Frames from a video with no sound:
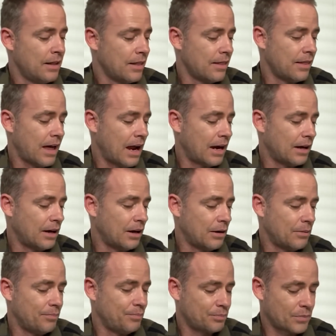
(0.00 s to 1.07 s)

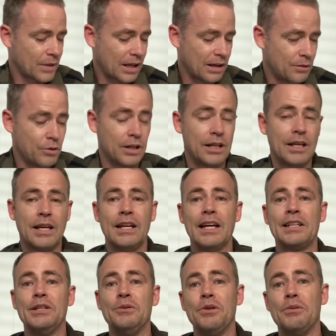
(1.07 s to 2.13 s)
that it really
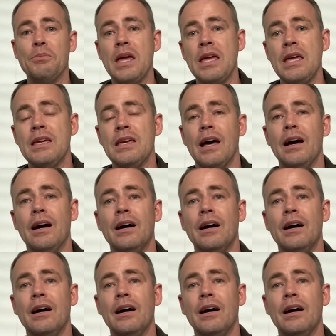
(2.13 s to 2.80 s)
connected with me.